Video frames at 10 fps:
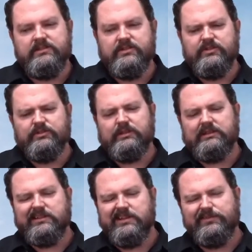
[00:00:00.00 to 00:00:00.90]
To
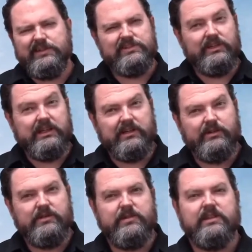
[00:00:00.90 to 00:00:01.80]
uh, yeah, for this look at
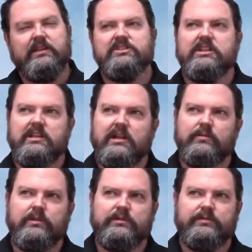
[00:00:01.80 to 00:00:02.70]
Greek mythology, I
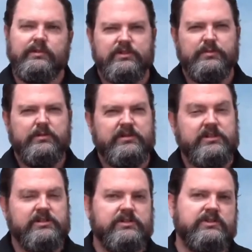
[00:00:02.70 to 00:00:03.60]
want to focus pretty much
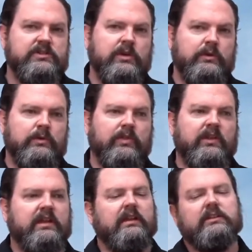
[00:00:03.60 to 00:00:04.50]
on just two
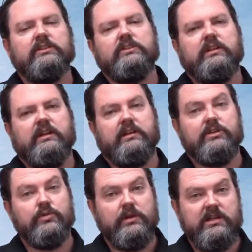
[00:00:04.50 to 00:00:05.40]
things: uh, the
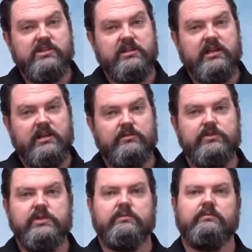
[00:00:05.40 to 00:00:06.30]
creation
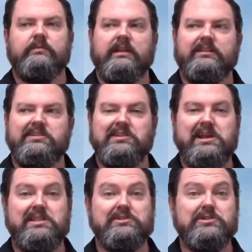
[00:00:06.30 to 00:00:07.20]
account and you know
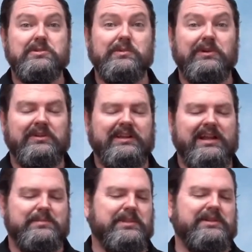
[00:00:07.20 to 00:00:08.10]
kind of the turmoil that
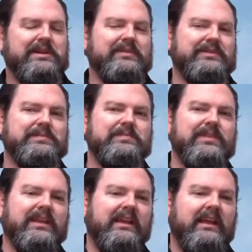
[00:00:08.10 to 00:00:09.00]
happened thereafter,
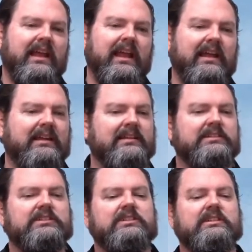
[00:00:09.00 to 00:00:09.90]

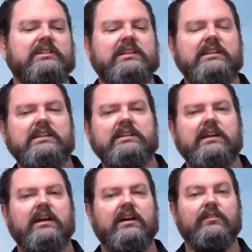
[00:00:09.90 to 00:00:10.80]
and the
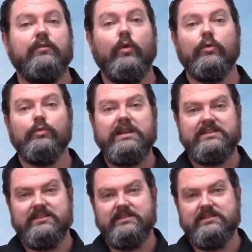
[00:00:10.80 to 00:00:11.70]
uh, four
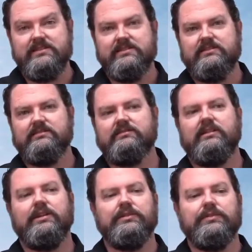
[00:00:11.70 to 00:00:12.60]
races
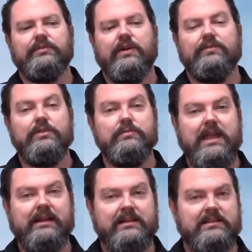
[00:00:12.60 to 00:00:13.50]
of, of
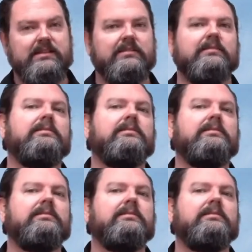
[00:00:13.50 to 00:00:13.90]
humanity.